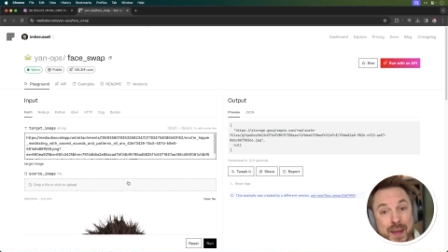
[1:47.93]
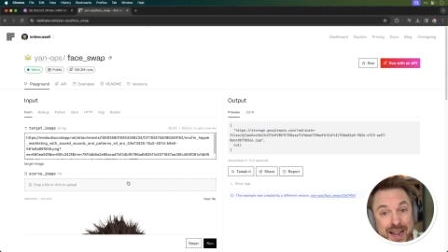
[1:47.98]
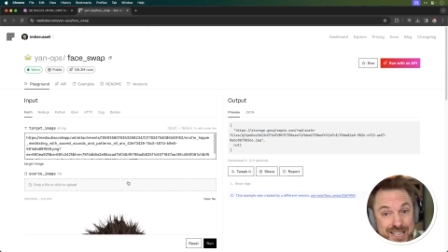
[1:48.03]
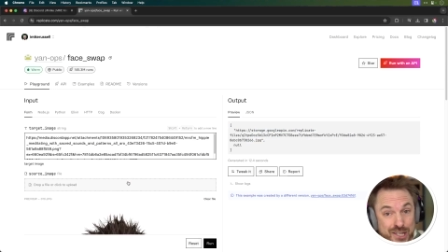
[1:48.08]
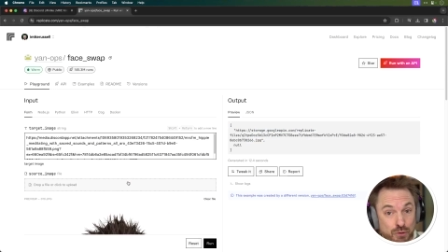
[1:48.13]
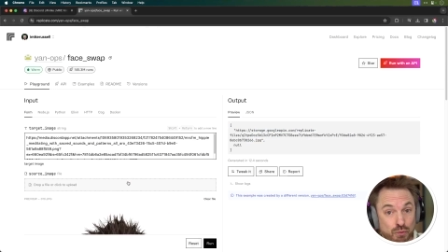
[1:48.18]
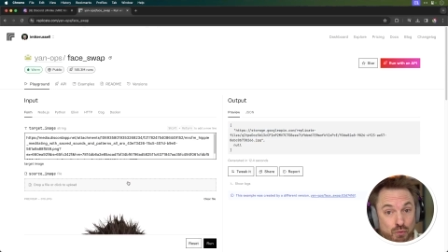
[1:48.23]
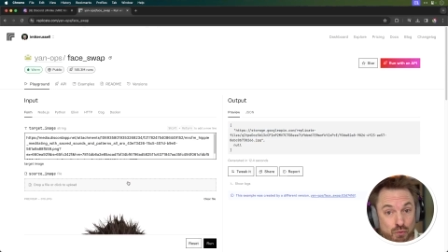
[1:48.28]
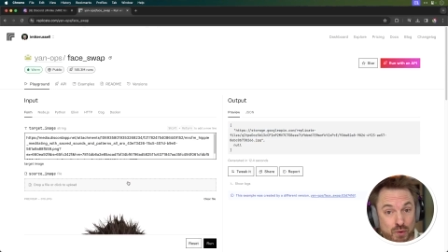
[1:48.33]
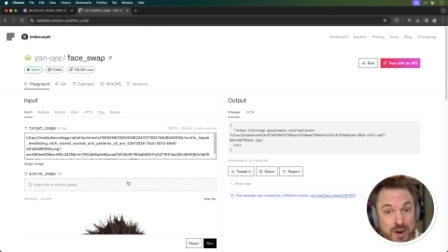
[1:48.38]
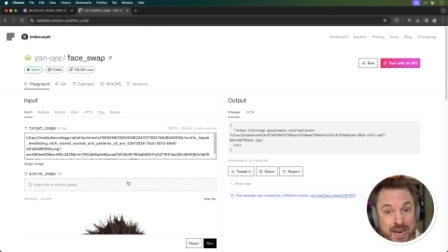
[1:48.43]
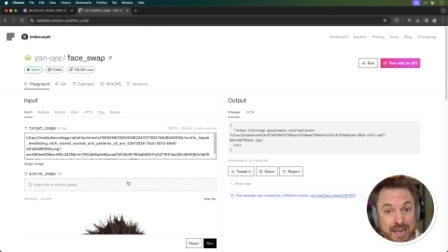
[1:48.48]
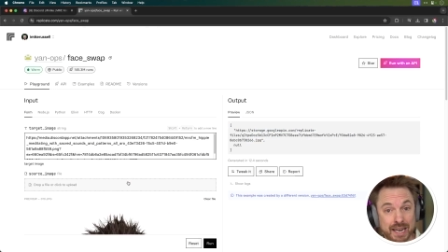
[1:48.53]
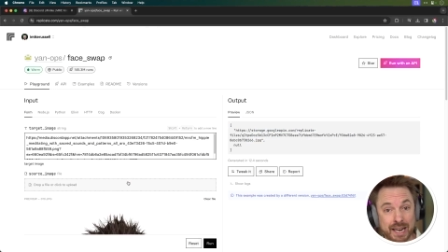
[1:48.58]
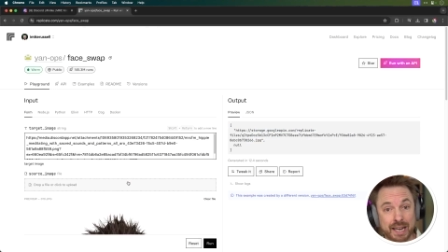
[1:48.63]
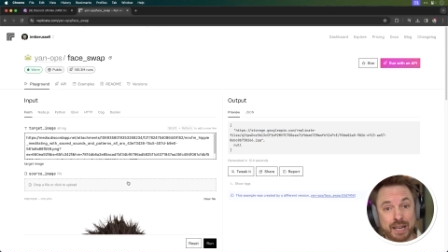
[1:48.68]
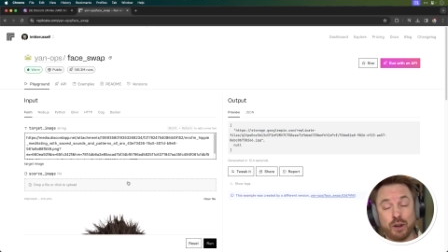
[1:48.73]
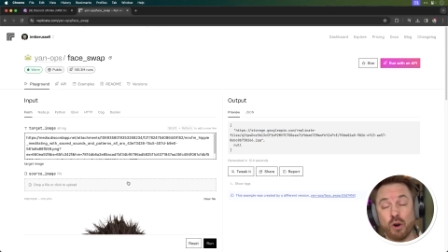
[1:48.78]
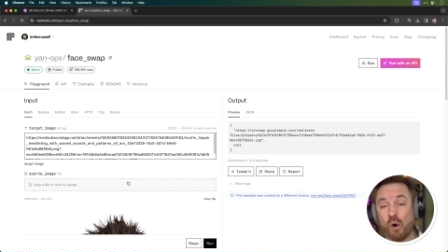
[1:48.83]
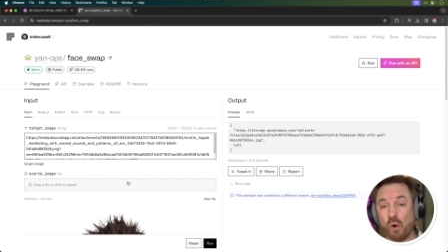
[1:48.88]
that's
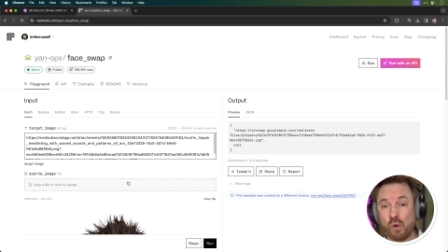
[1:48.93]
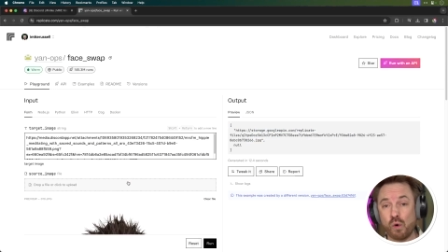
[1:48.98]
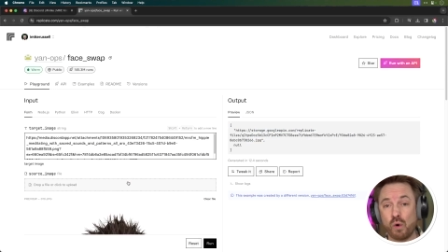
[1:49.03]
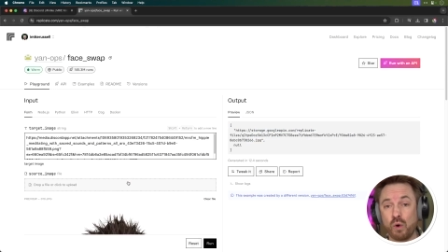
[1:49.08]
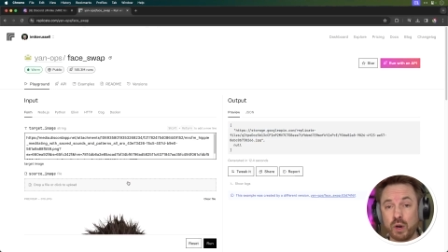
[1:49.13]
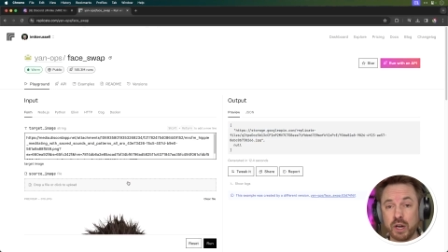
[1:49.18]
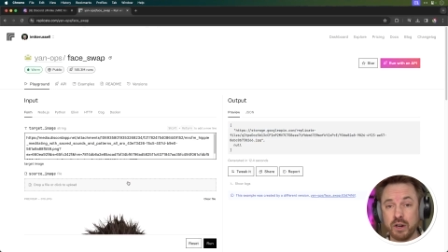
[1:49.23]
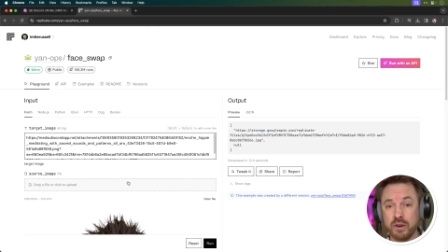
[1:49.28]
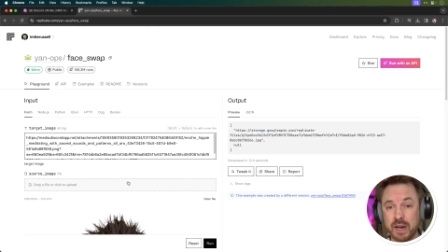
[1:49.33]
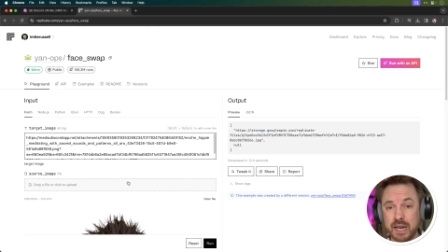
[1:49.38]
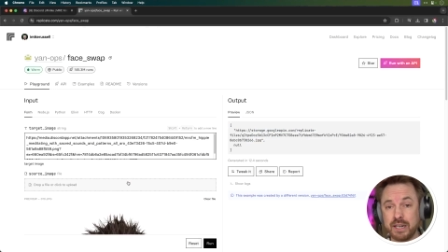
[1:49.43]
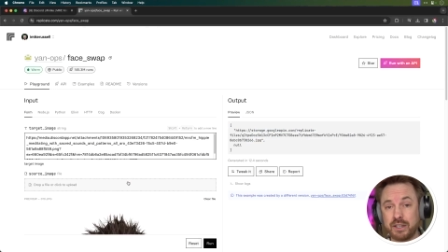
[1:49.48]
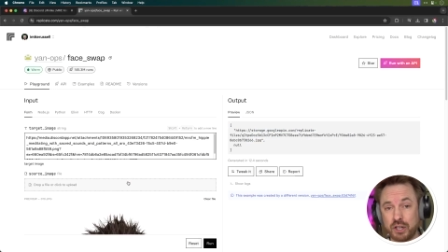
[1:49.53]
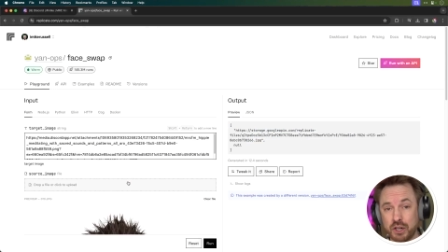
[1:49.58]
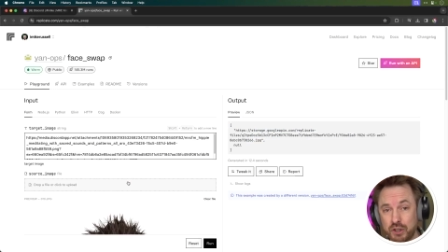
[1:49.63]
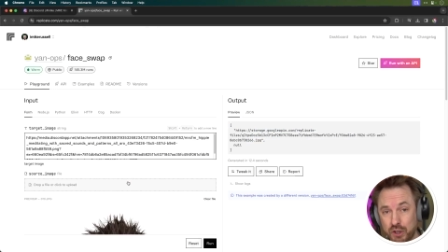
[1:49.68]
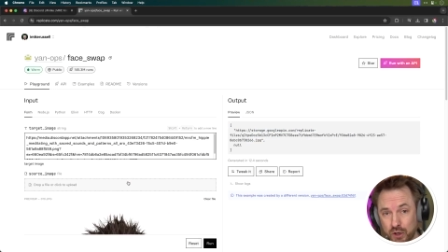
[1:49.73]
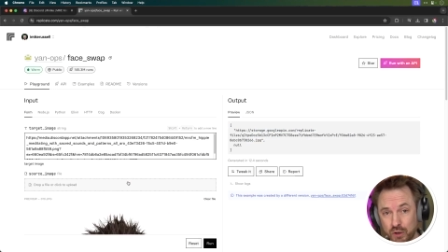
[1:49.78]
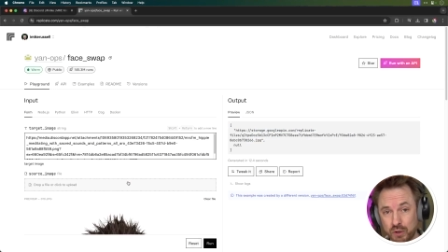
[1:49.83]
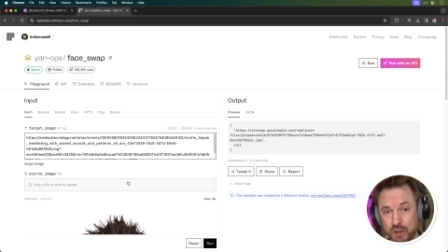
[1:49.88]
really all you need to
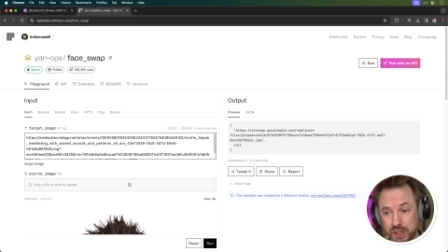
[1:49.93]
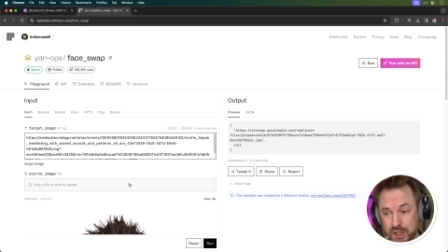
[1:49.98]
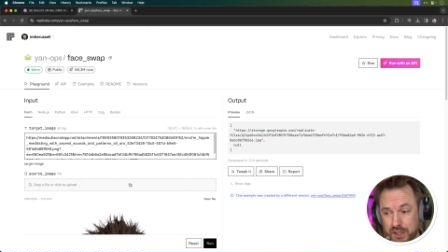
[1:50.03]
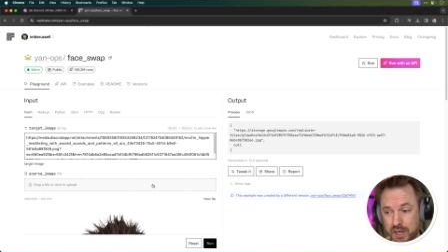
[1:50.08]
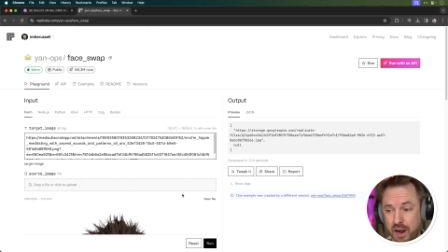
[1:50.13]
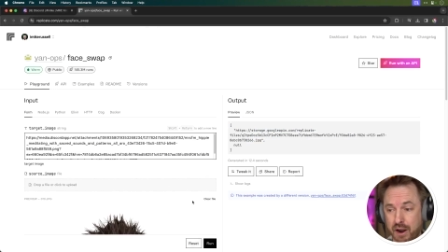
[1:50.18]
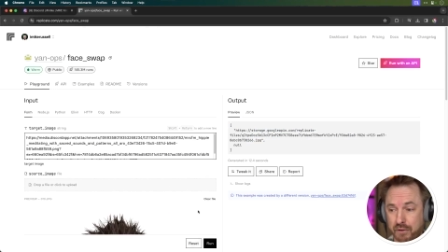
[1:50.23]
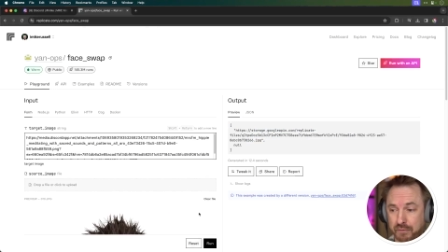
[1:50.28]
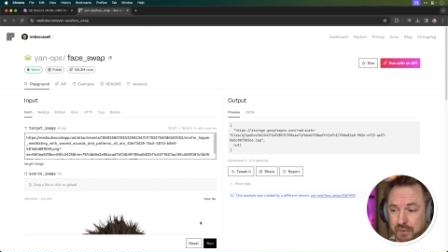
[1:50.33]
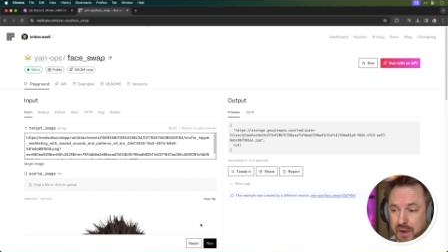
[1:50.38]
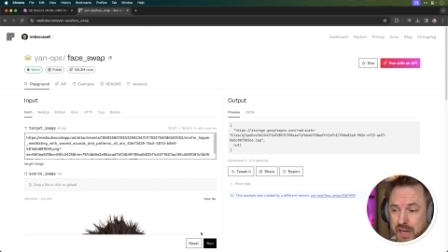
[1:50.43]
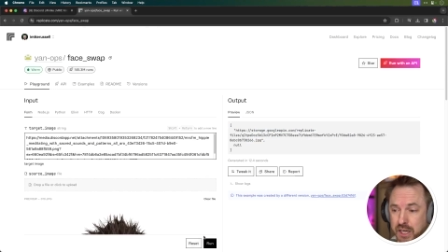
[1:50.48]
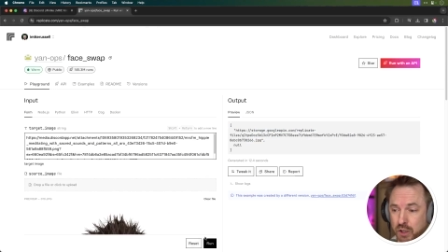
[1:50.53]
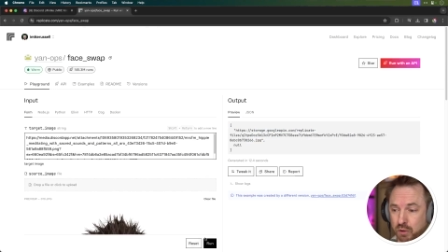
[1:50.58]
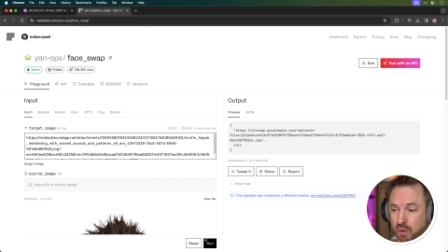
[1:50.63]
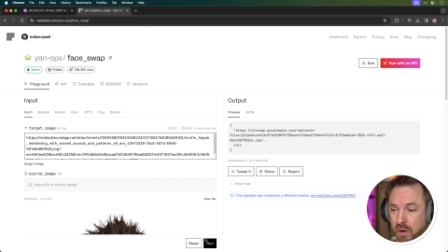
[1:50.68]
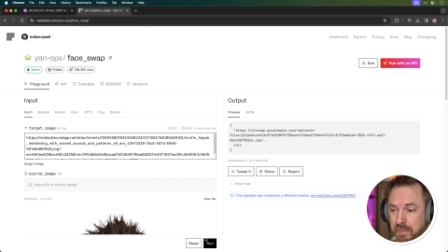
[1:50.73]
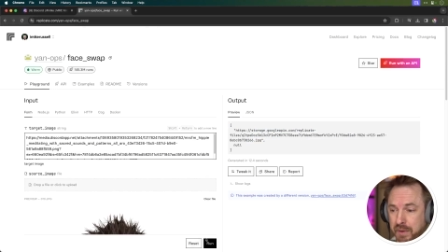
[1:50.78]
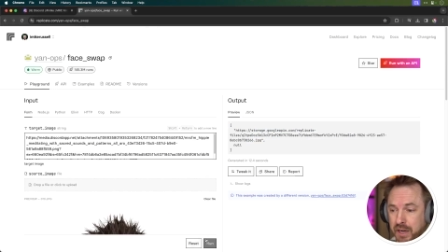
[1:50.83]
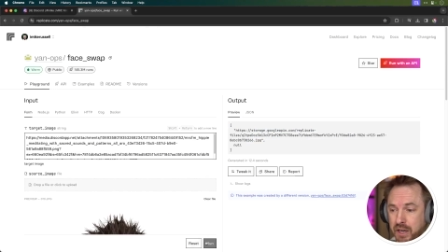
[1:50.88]
do to start face
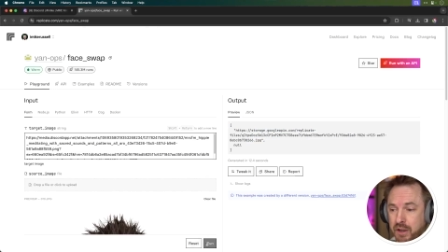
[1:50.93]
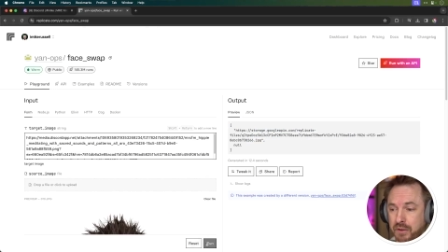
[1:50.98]
swapping.